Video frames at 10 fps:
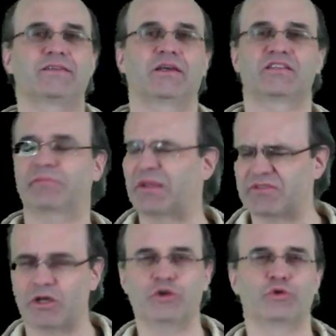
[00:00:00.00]
Sometimes
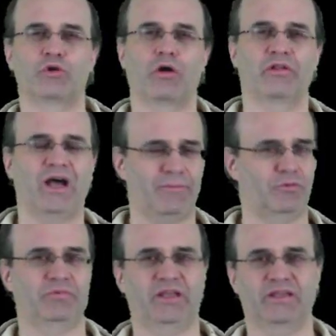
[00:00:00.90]
they're also called
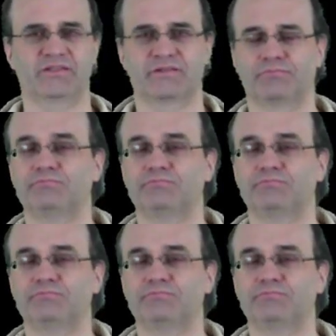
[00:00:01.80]
hyperplanes.